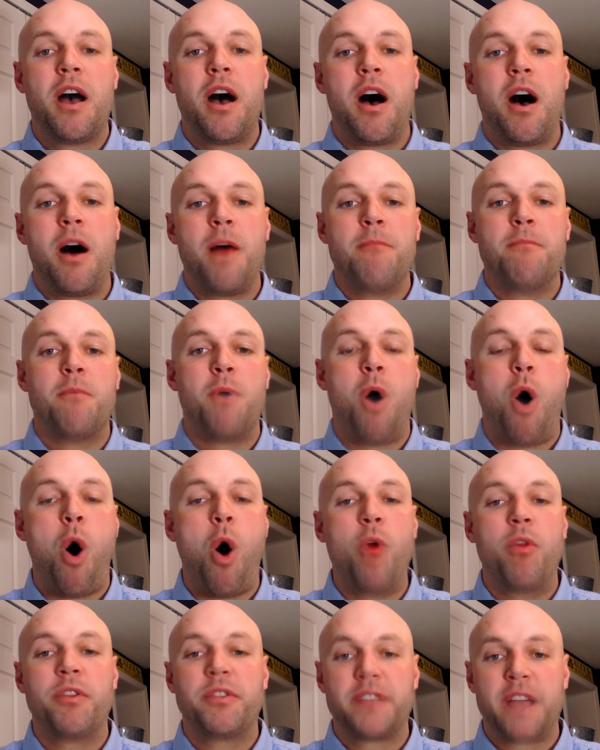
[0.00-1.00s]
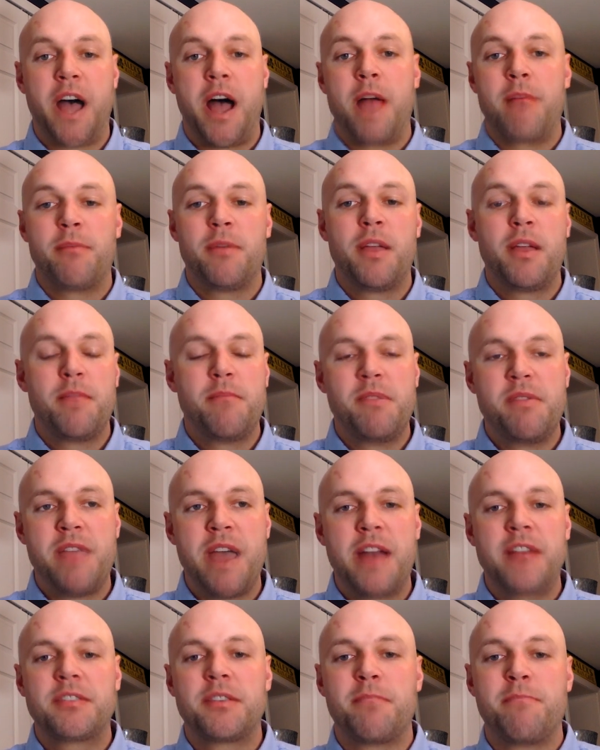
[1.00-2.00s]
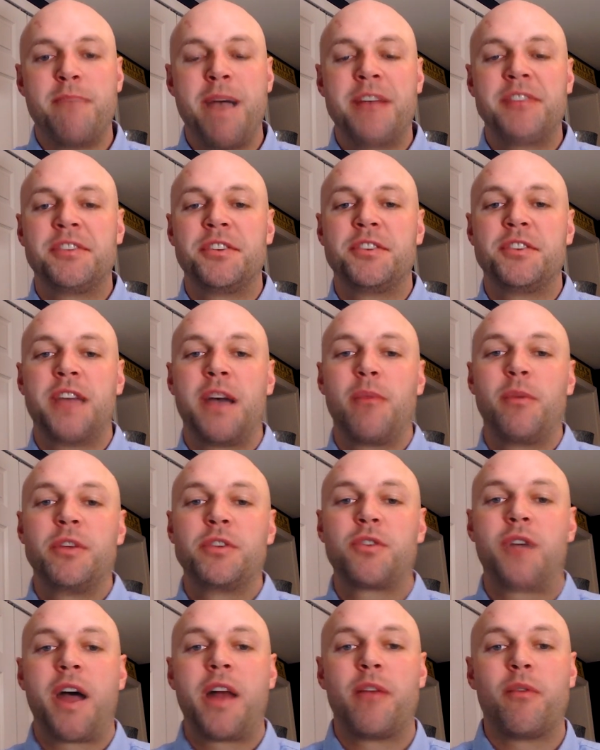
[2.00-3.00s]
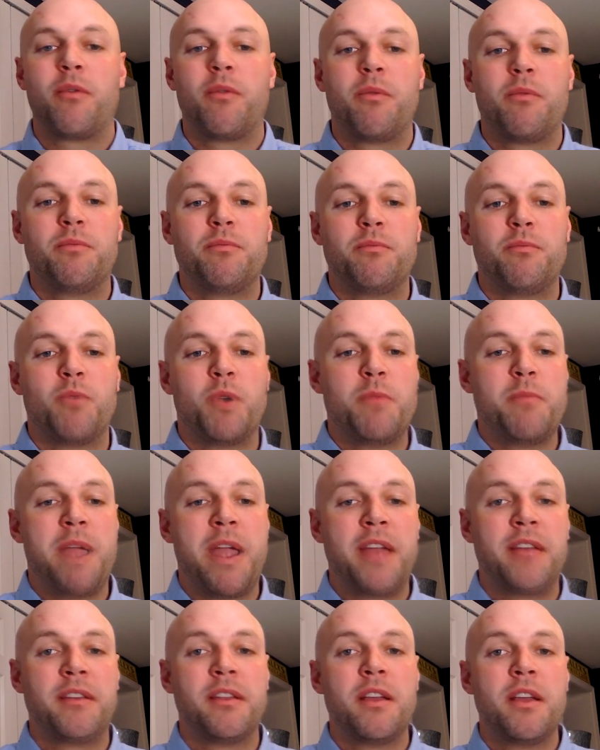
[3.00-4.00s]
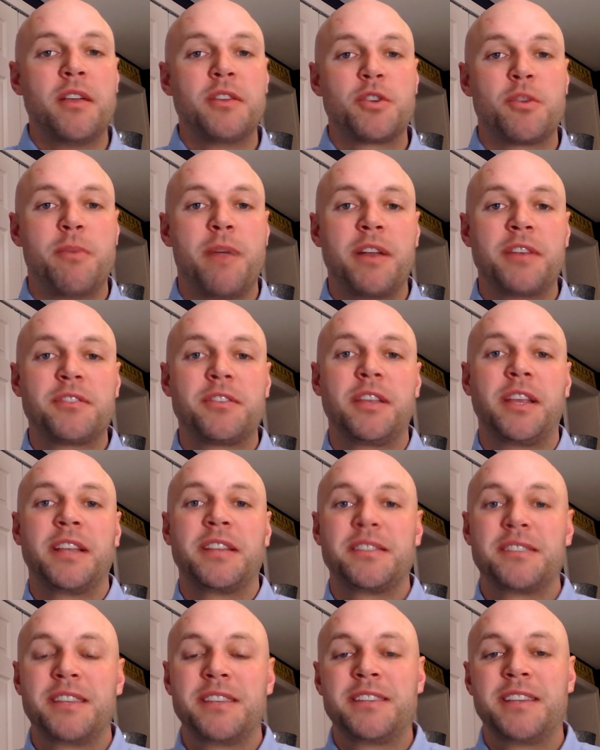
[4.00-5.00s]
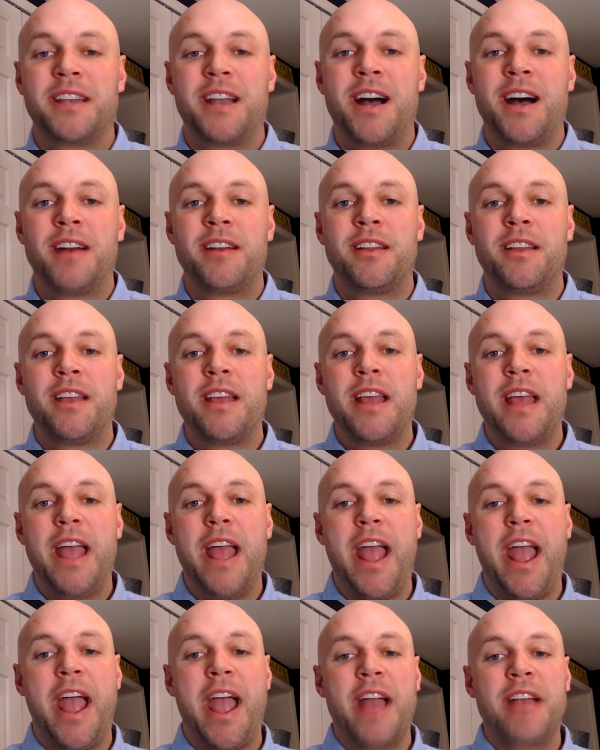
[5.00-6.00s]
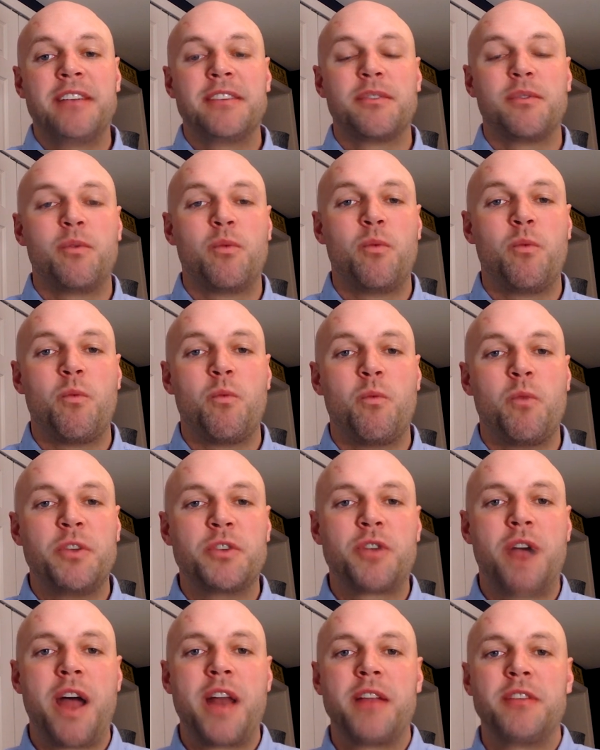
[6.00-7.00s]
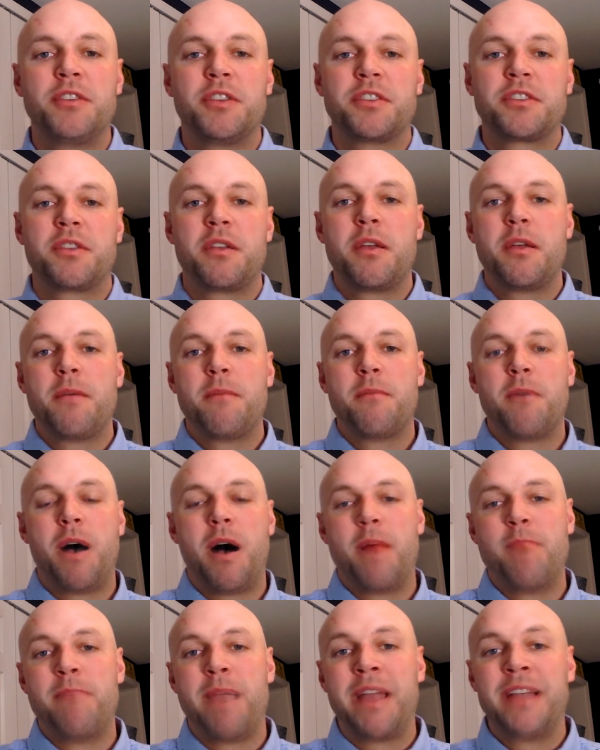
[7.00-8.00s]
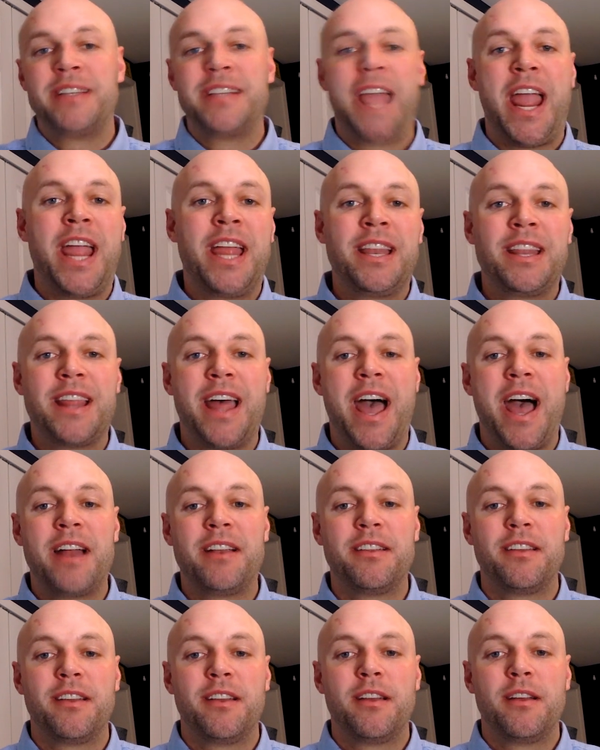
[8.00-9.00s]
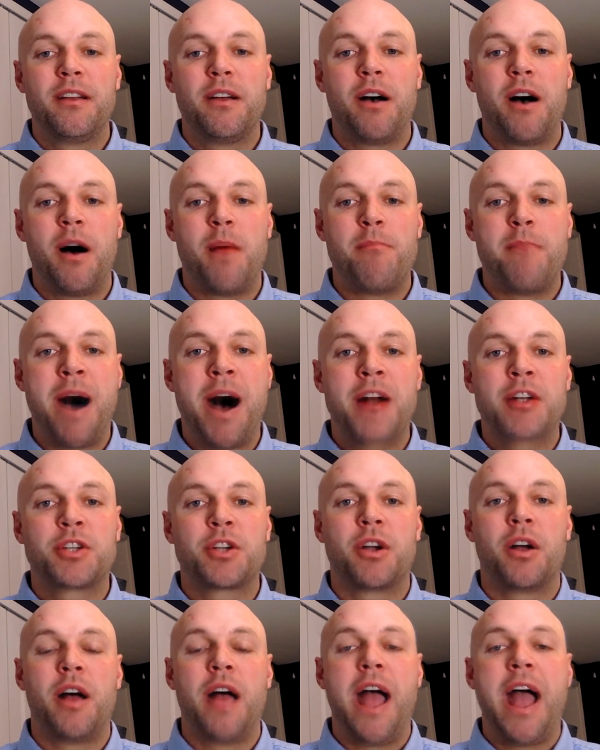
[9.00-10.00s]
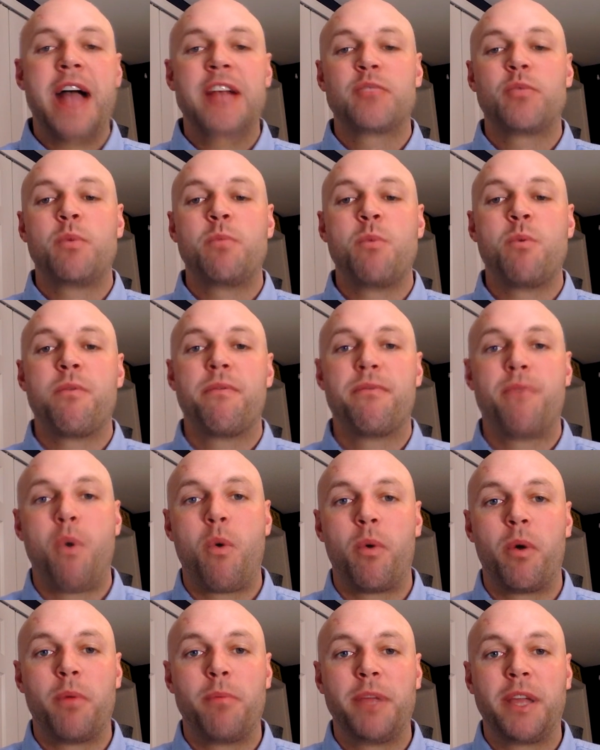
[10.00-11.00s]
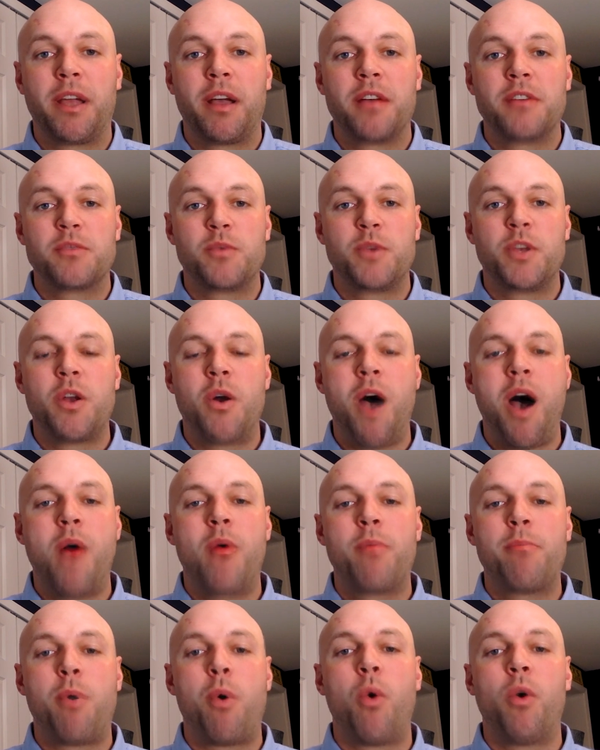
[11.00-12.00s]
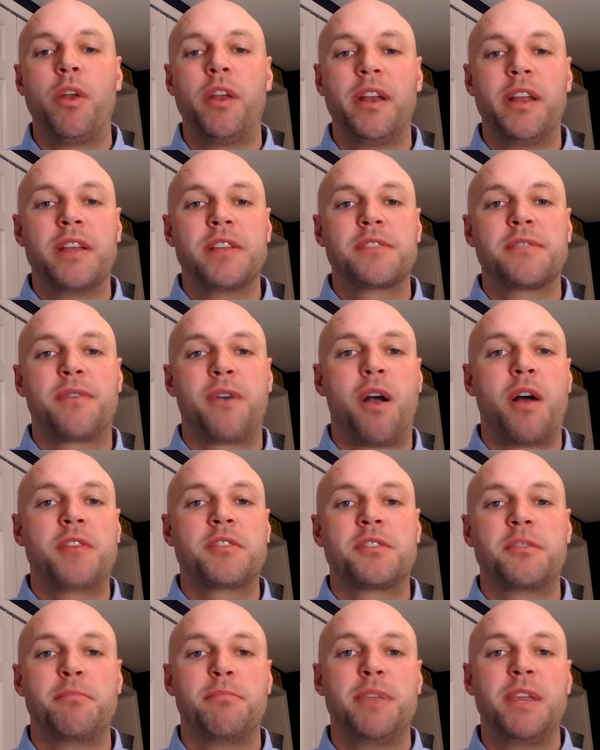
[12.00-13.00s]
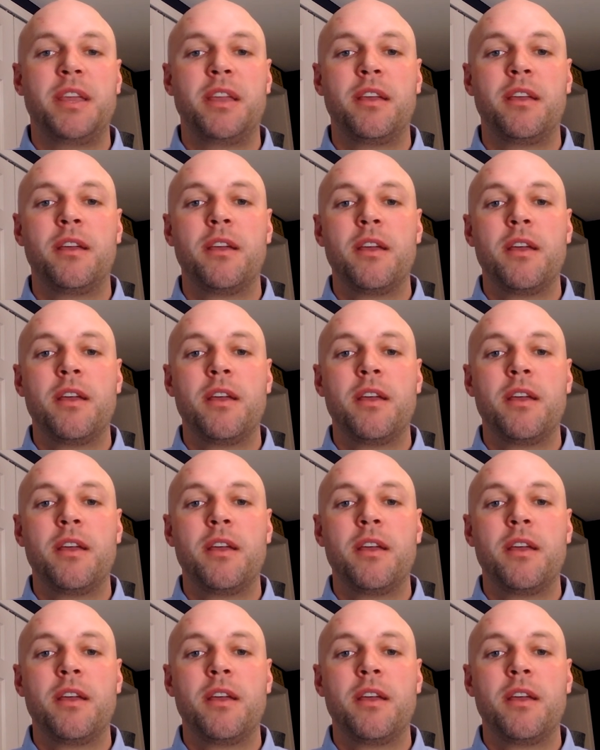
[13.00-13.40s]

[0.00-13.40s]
all the time. I mean, that is a message that we try to remain tremendously consistent on, and we try to just maintain that mantra as we move forward because we know how important it is for us to be